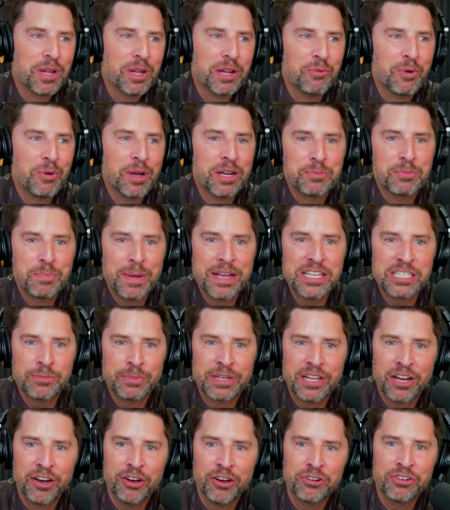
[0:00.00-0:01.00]
want to pay
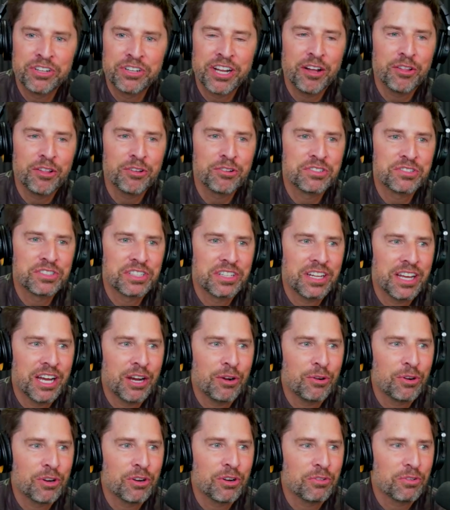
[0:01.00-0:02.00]
somebody hundred dollars an
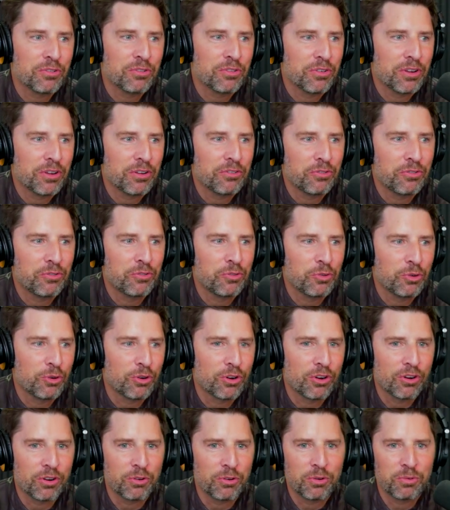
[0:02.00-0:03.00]
hour
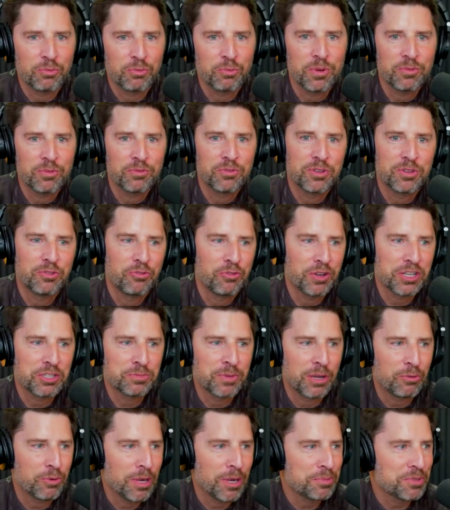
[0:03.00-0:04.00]
for to fix
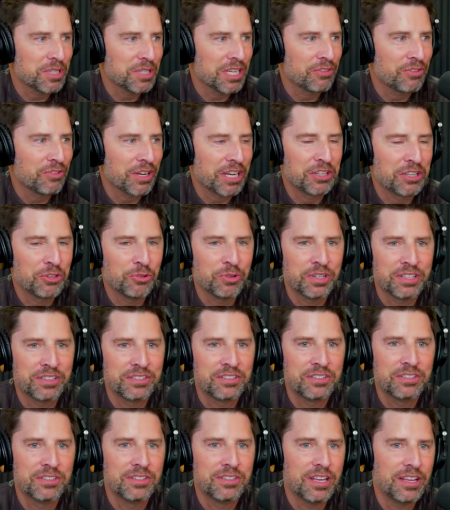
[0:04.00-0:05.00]
my website if I can do it in
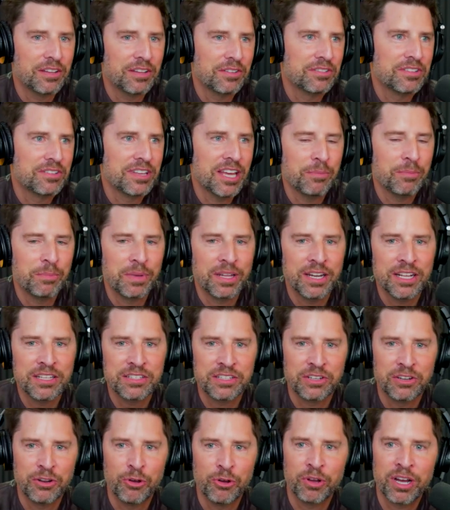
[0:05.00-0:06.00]
in 10 minutes
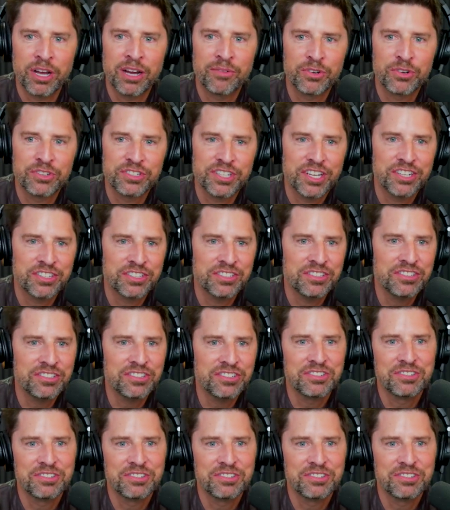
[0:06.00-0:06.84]
and no conversations.